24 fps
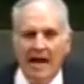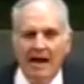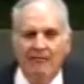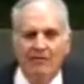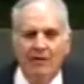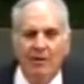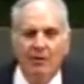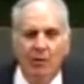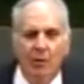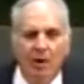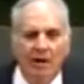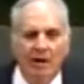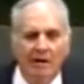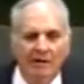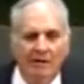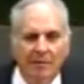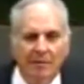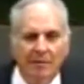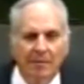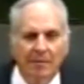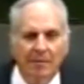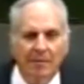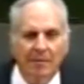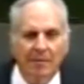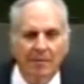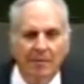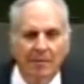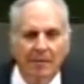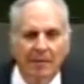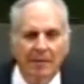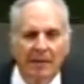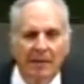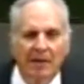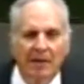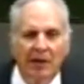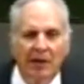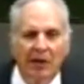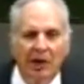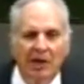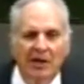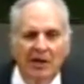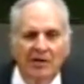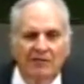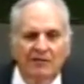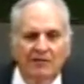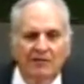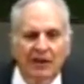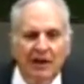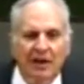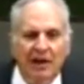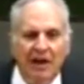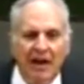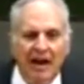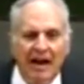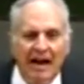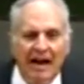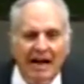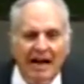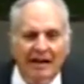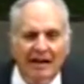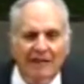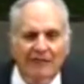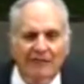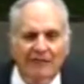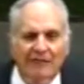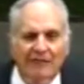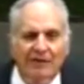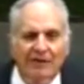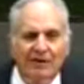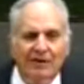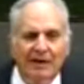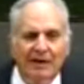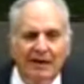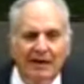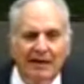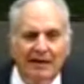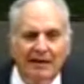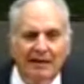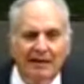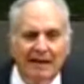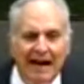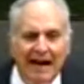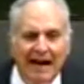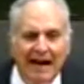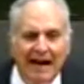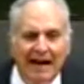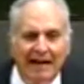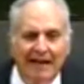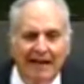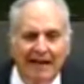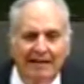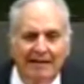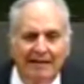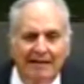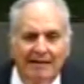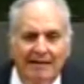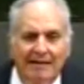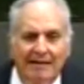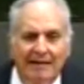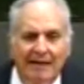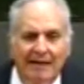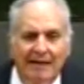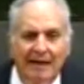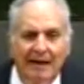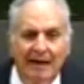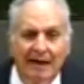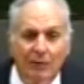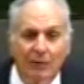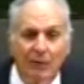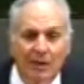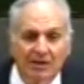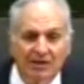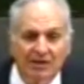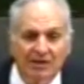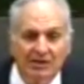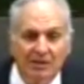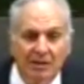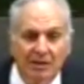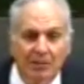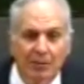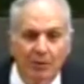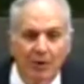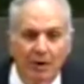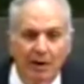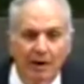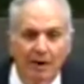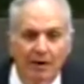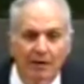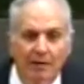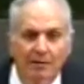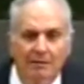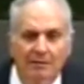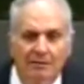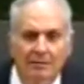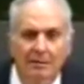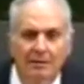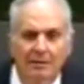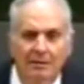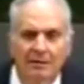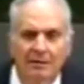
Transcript: Every one of them lived their life and died and went somewhere.